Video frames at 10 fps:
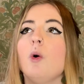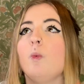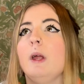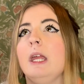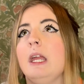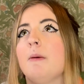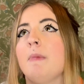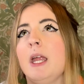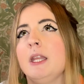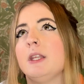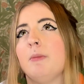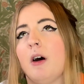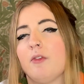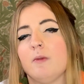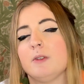we made the
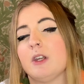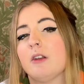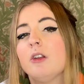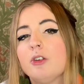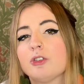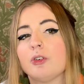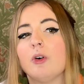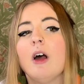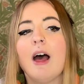bathrooms gender neutral,